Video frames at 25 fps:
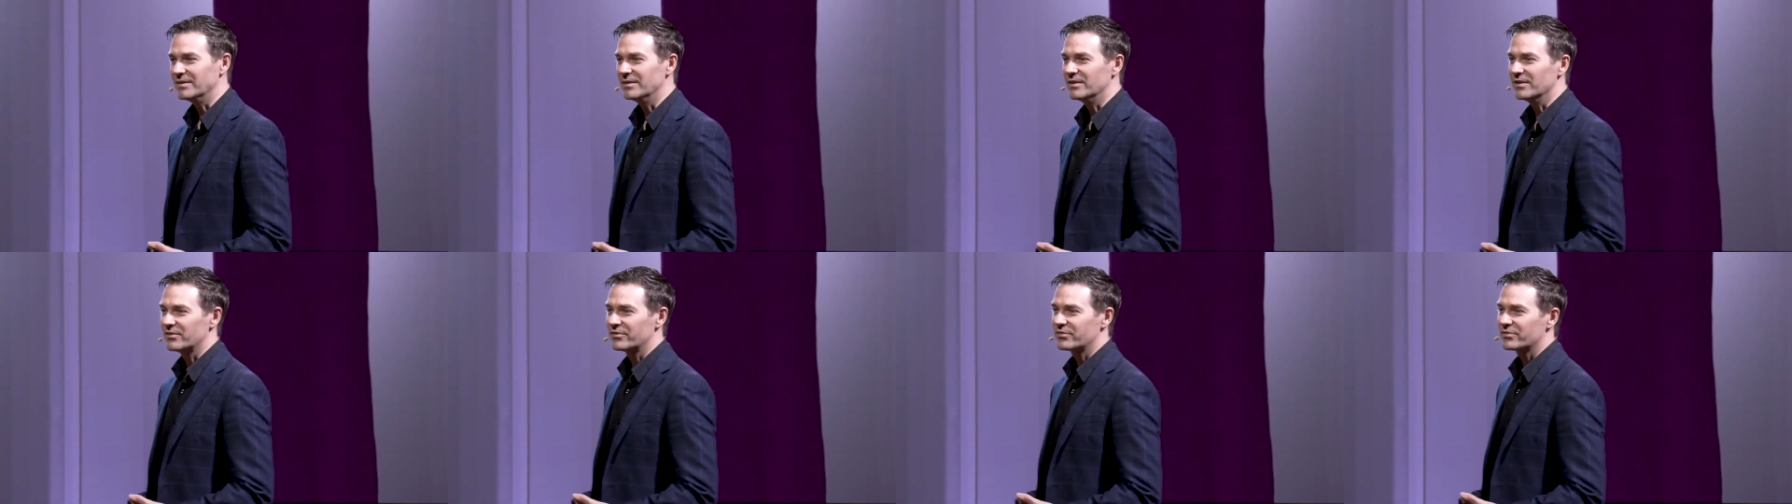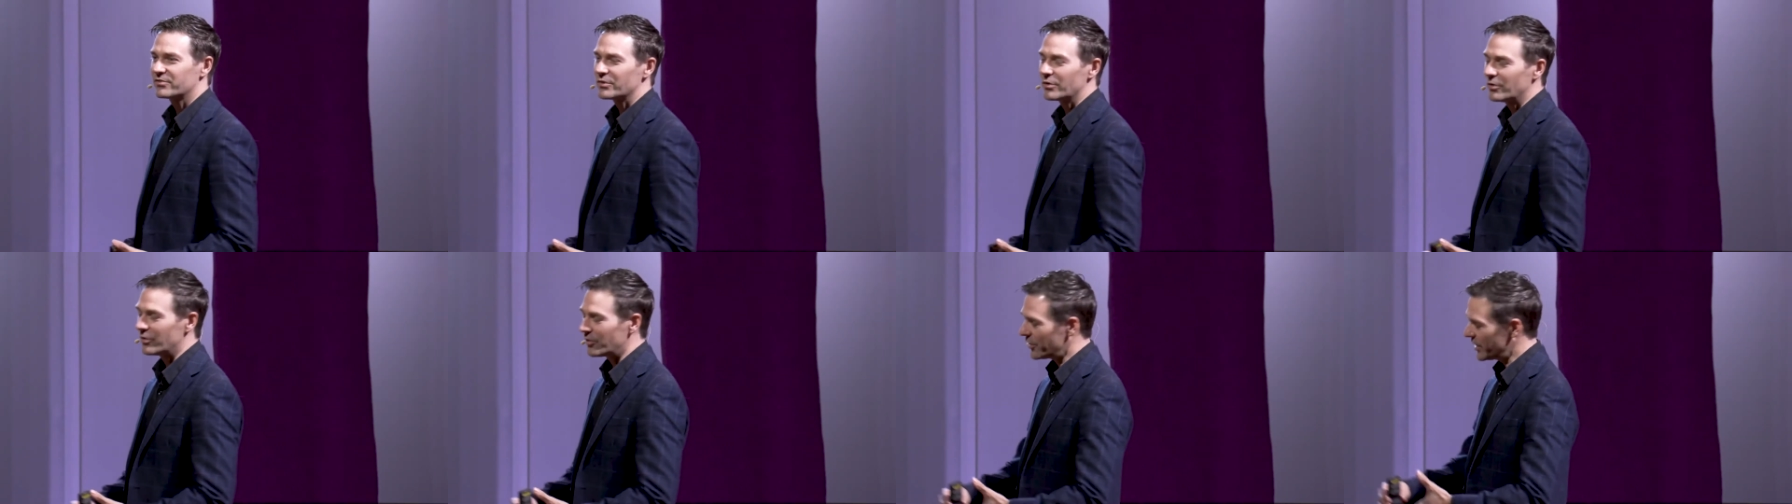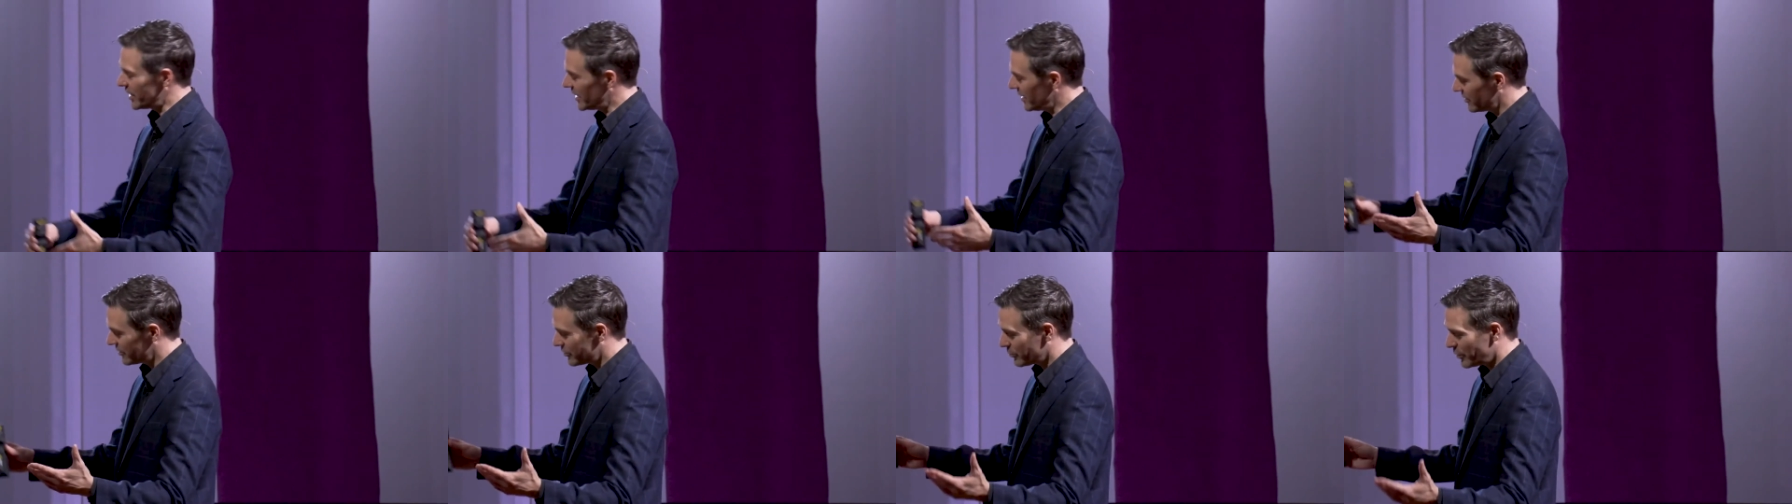the story
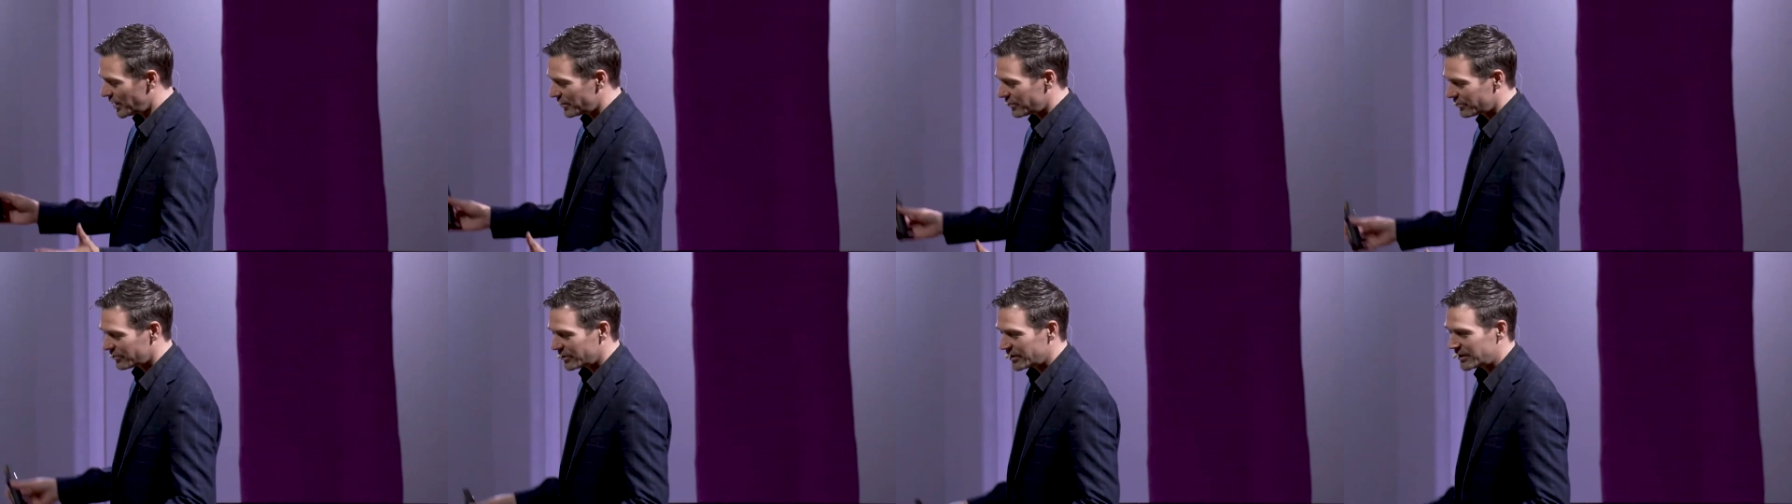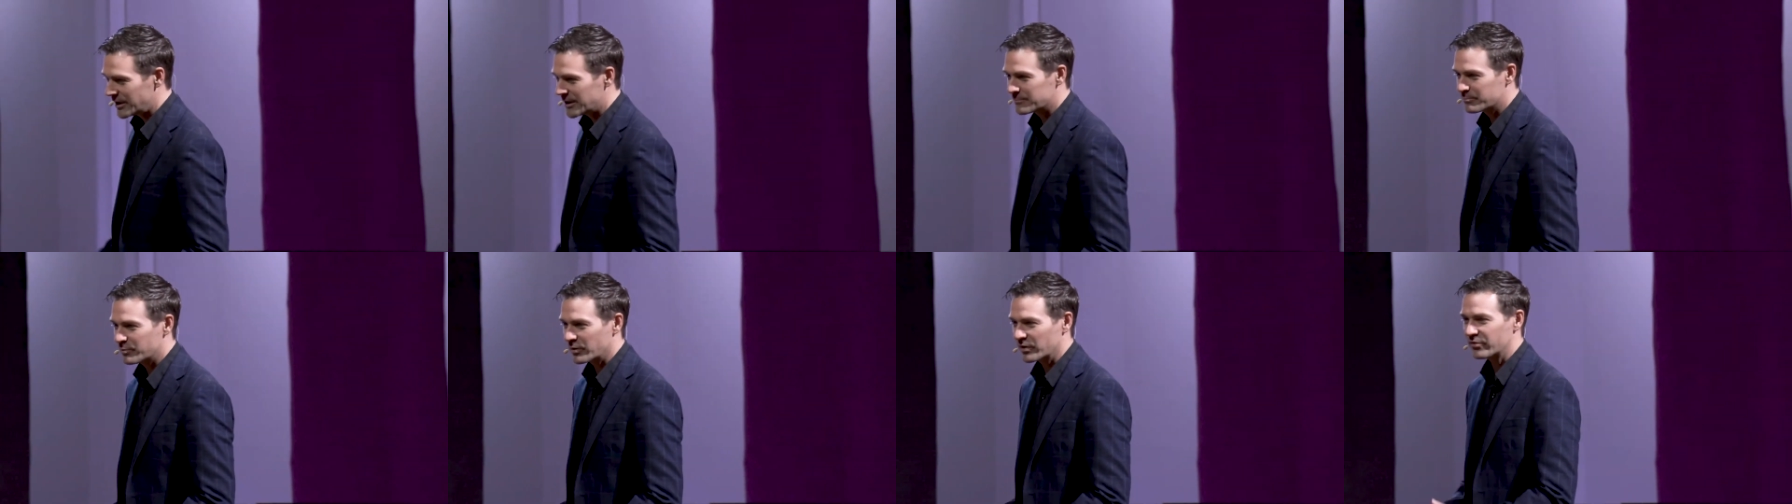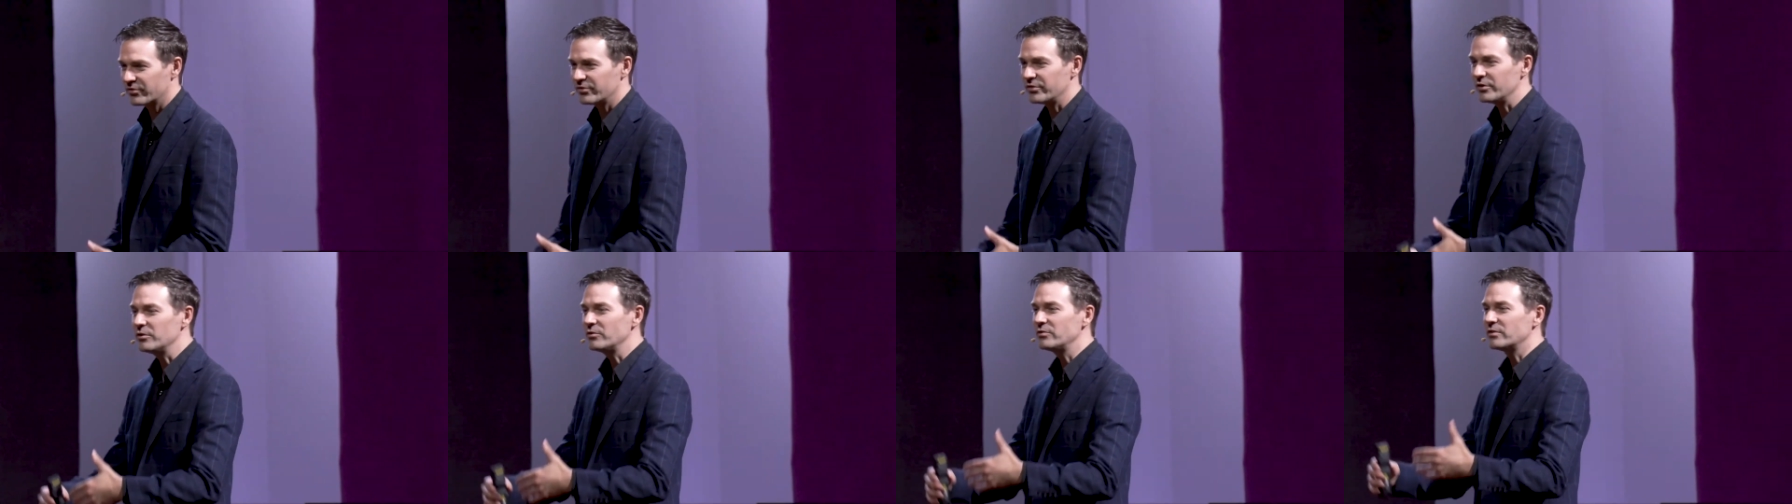is Westley in
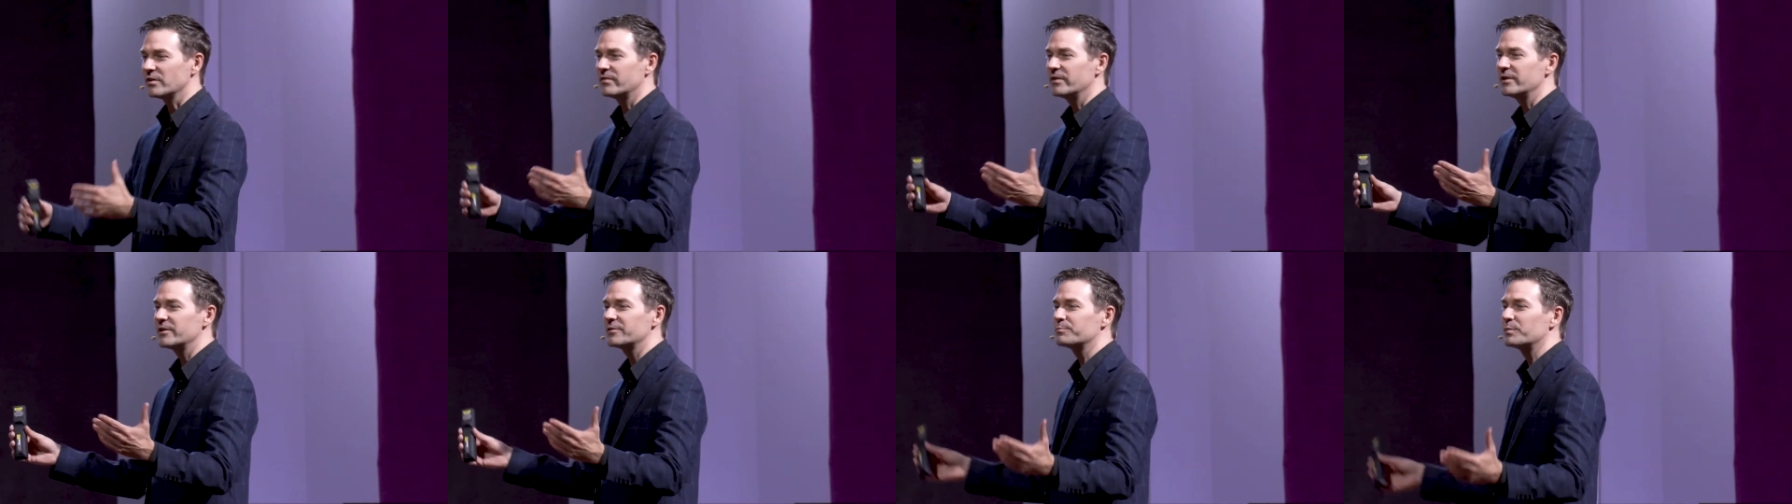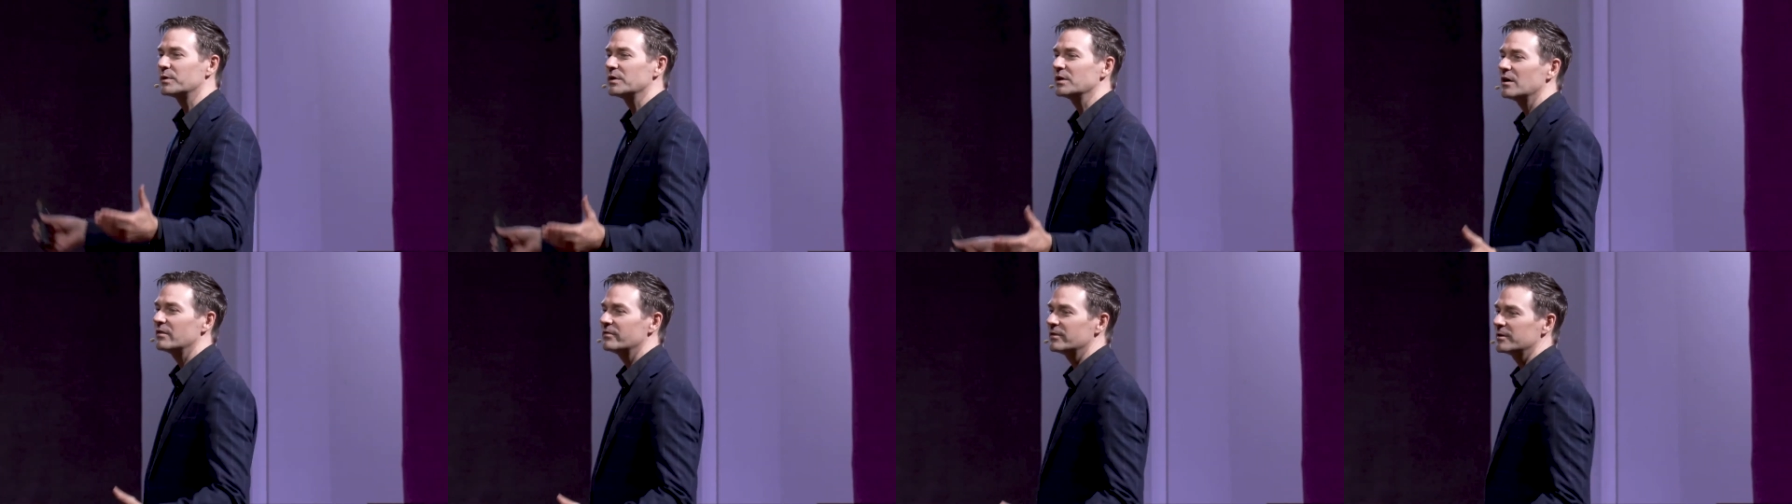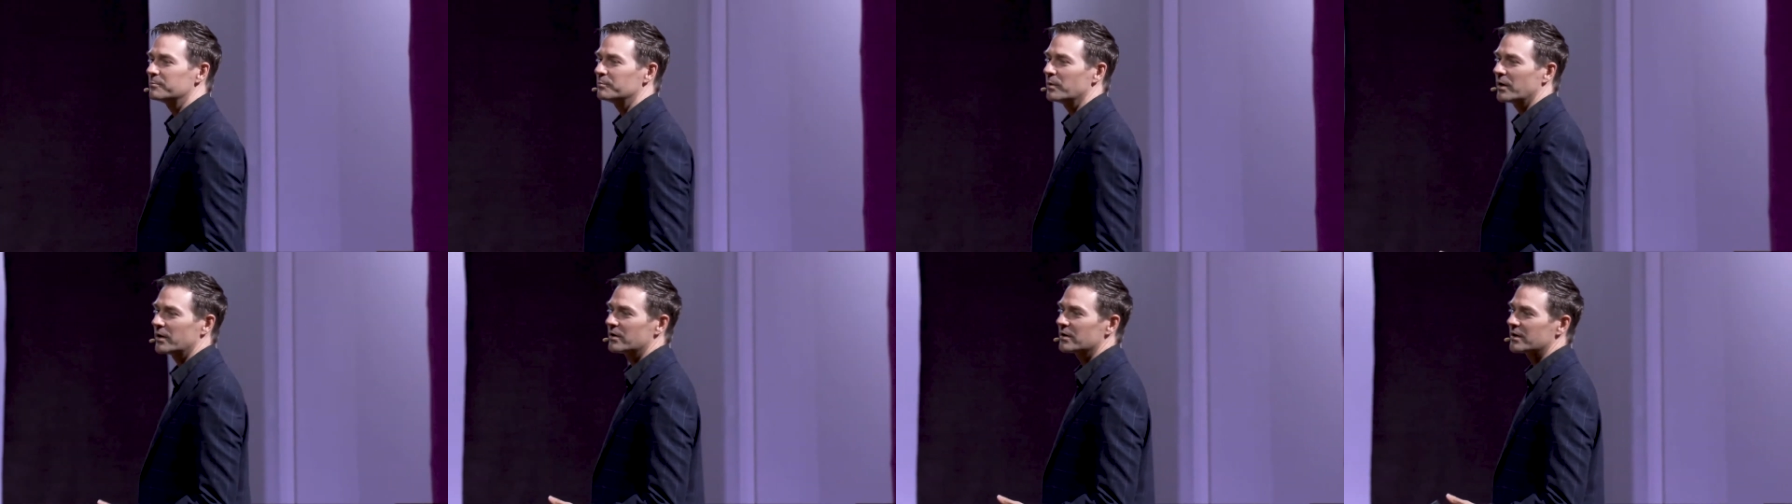pursuit of his beloved
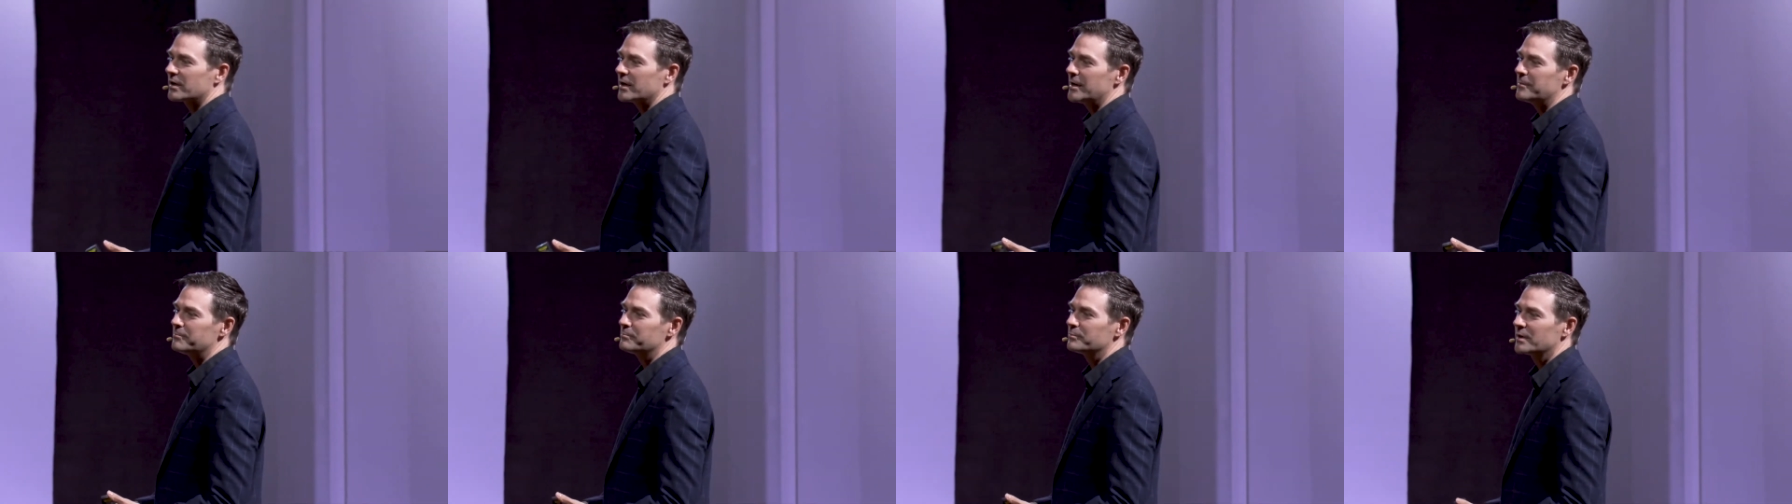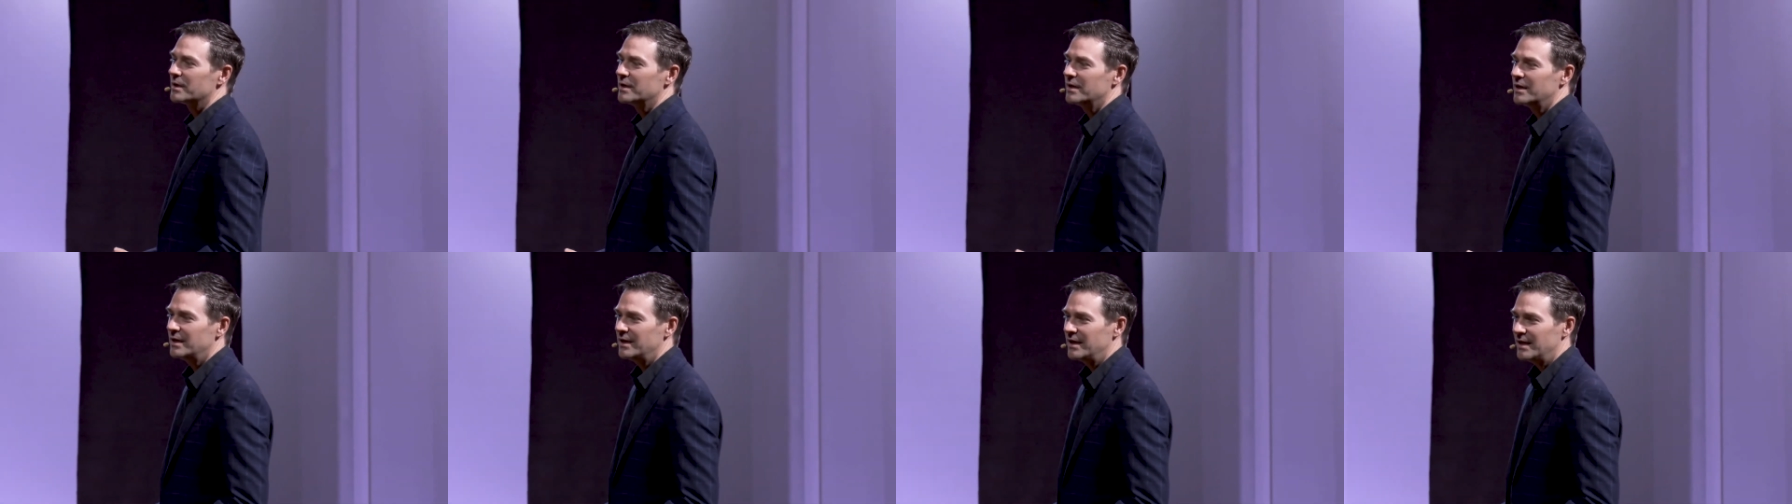Buttercup,